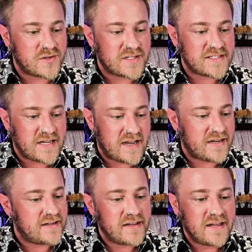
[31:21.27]
look
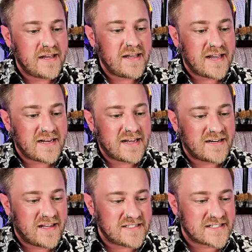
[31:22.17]
inside, and
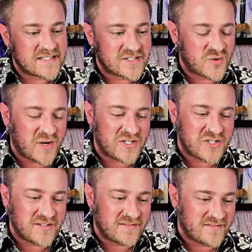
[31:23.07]
analyze the
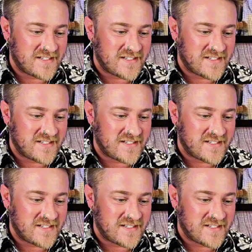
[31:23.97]
situation.